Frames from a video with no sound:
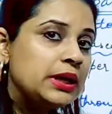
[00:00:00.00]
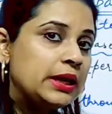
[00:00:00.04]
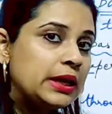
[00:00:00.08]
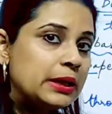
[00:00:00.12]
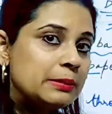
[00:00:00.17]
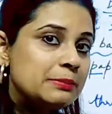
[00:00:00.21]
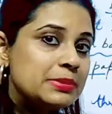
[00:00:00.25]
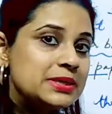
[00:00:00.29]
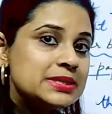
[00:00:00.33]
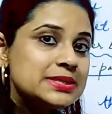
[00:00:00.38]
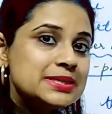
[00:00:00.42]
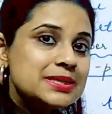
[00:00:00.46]

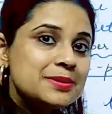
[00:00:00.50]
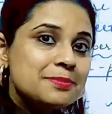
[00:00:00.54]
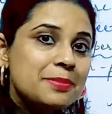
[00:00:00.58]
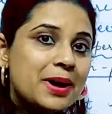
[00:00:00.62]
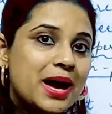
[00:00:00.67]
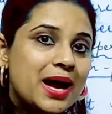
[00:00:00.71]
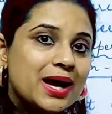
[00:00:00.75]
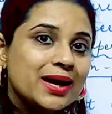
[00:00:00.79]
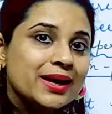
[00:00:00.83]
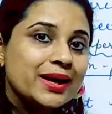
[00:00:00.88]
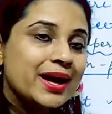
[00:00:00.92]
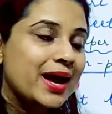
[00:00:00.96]
ABC
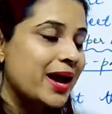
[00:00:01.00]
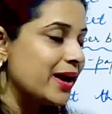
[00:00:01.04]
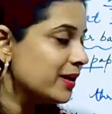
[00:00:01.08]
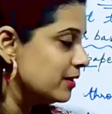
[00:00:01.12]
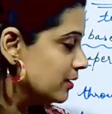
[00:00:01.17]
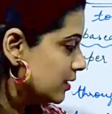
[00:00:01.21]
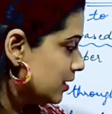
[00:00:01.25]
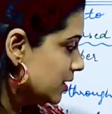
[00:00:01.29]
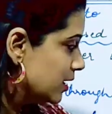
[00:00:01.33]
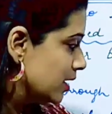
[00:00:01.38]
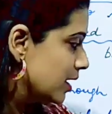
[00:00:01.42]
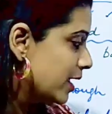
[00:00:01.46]
bank and
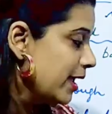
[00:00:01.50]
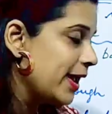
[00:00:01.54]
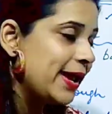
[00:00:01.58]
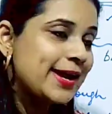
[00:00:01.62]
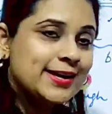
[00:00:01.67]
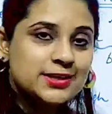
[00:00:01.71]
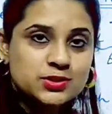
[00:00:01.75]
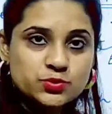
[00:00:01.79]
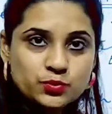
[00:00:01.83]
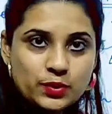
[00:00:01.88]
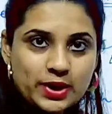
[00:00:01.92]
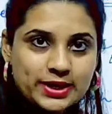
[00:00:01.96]

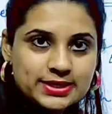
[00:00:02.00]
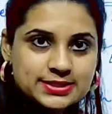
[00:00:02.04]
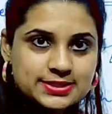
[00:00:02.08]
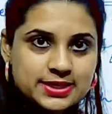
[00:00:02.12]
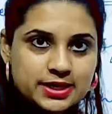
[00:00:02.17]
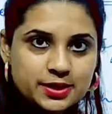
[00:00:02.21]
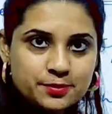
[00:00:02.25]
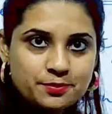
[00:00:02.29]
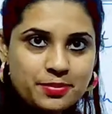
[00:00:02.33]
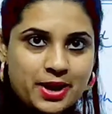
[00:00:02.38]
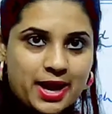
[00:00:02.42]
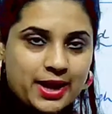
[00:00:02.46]

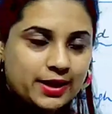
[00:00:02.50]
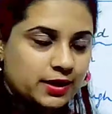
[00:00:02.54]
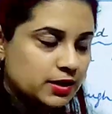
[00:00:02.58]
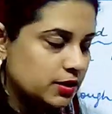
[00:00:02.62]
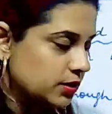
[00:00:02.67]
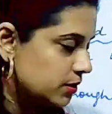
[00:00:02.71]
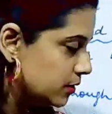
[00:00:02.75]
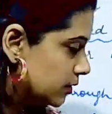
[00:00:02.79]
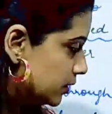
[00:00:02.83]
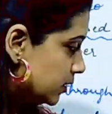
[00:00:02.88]
XYZ bank.